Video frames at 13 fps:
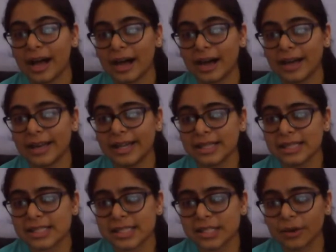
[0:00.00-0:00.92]

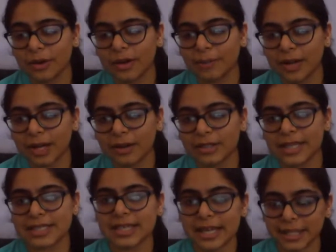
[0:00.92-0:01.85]
Let's talk
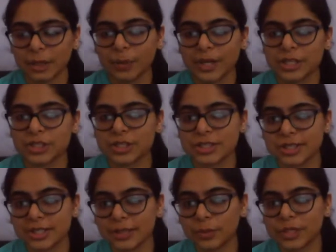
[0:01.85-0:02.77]
about, there's another
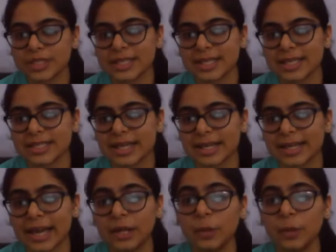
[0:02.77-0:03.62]
question which says that,